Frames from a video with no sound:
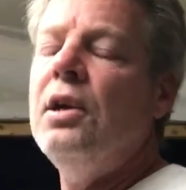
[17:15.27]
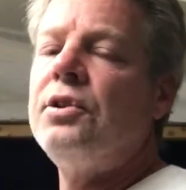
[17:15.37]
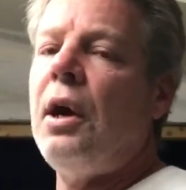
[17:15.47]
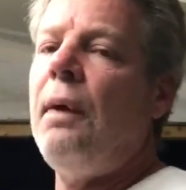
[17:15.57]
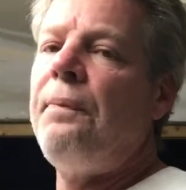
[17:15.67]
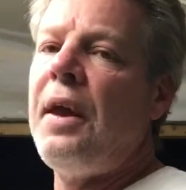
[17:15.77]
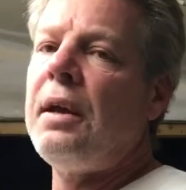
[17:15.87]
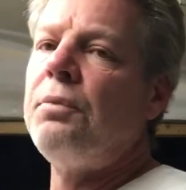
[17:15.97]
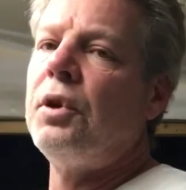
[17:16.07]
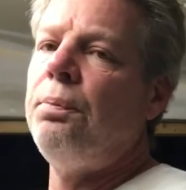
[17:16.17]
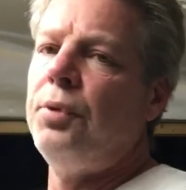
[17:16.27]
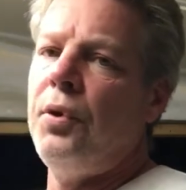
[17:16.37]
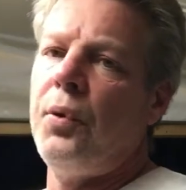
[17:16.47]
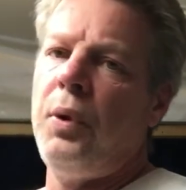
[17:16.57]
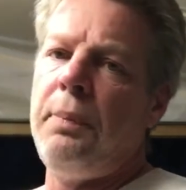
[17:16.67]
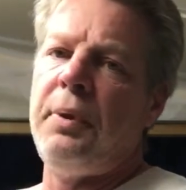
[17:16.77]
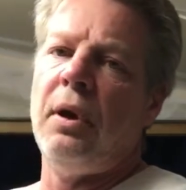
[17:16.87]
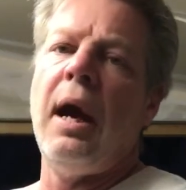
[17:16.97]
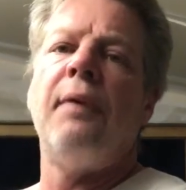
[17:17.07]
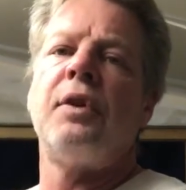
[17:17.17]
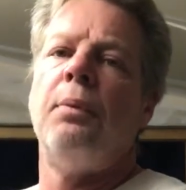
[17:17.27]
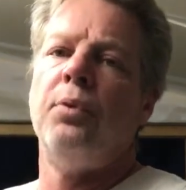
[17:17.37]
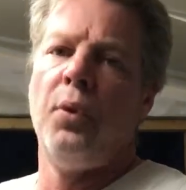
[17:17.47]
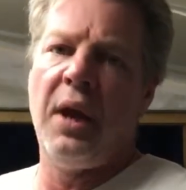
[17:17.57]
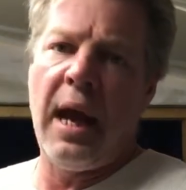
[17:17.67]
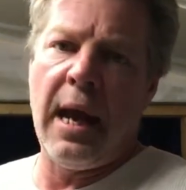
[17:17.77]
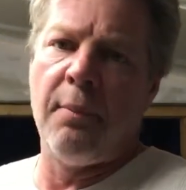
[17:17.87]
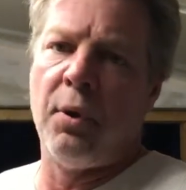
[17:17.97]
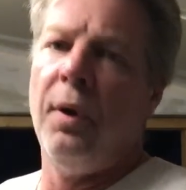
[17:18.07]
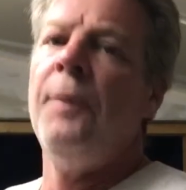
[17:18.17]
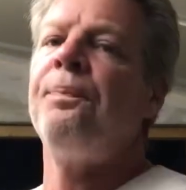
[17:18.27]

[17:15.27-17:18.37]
So I think I'm going to brew the wheat beer after I brew the amber.